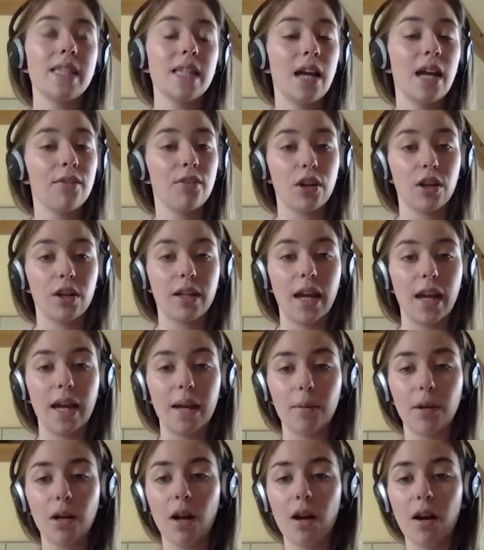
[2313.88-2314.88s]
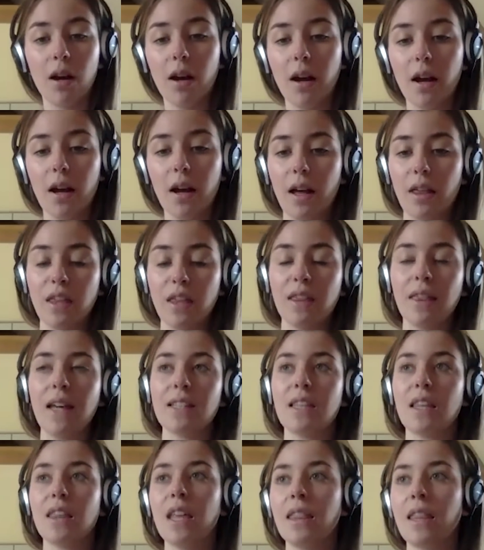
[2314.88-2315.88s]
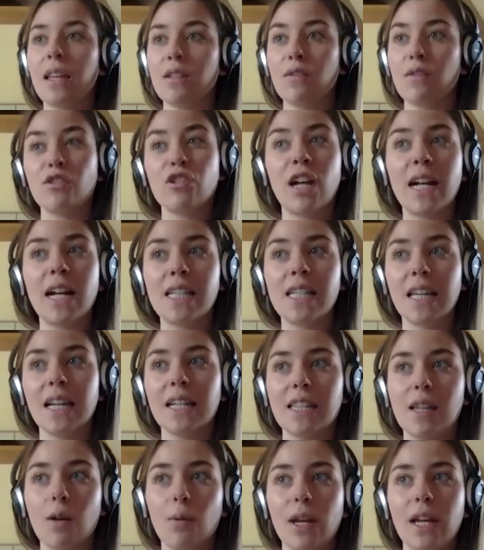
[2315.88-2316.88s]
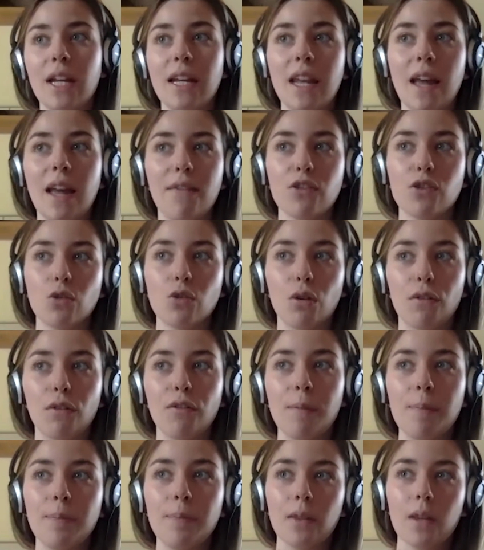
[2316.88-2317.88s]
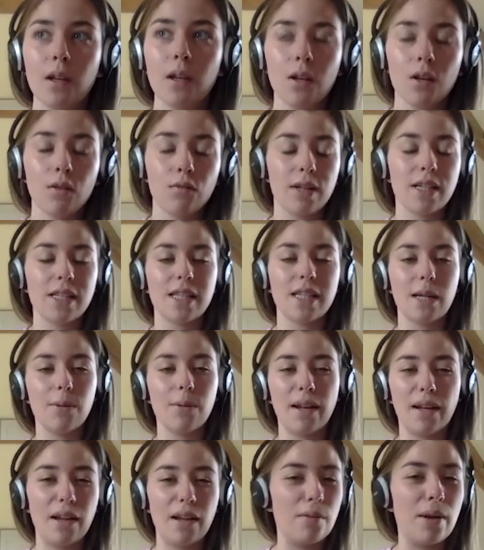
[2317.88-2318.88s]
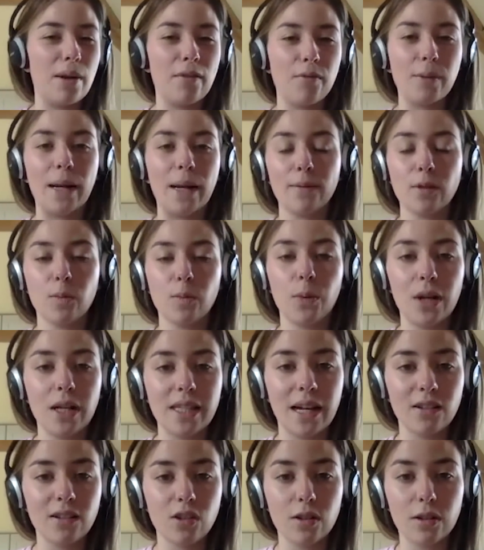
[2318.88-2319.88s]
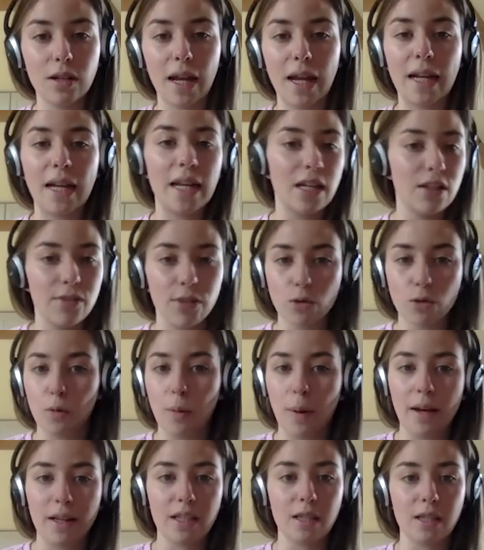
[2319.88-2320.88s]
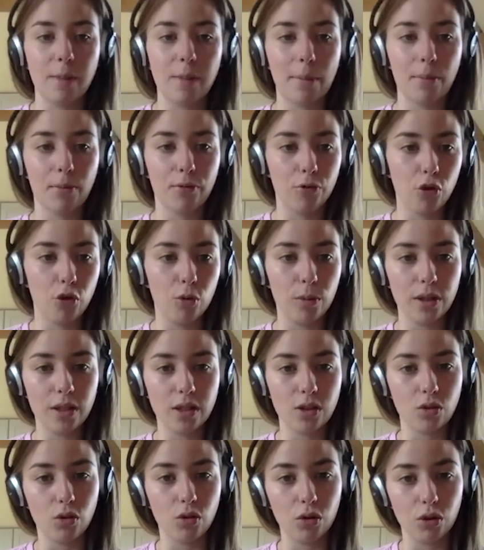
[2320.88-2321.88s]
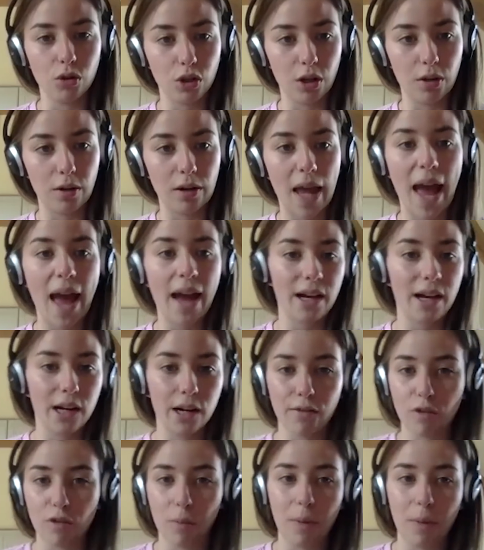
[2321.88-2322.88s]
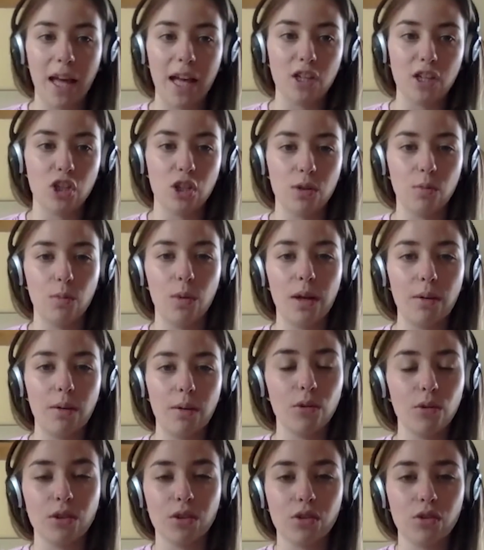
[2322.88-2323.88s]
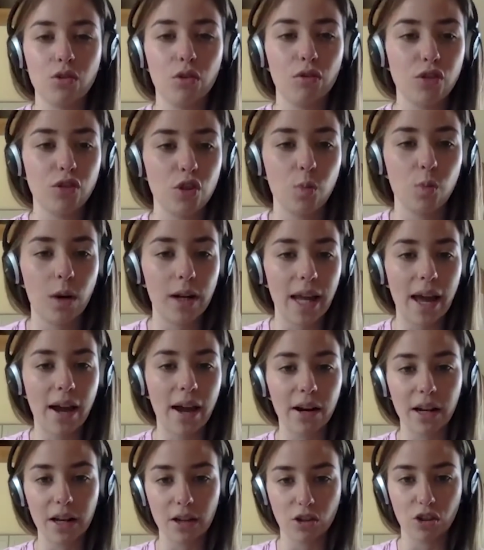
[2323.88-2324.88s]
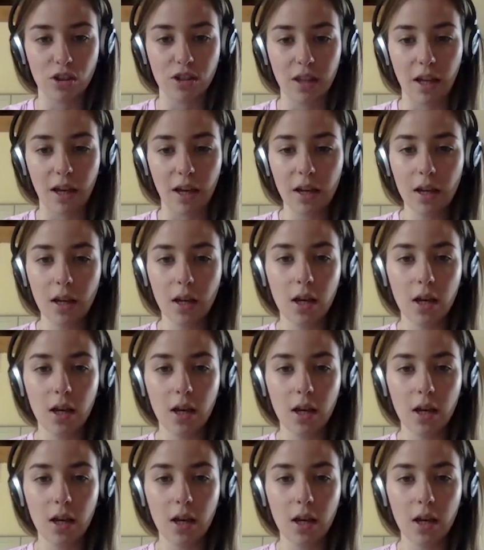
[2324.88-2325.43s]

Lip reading: did have a good game, and I think that's the thing that's frustrating, is that we can never sort of. Recently, we've never been able to put it down to like an individual person's bad performance or an area of the pitch. It wasn't sort of just one area. It's just that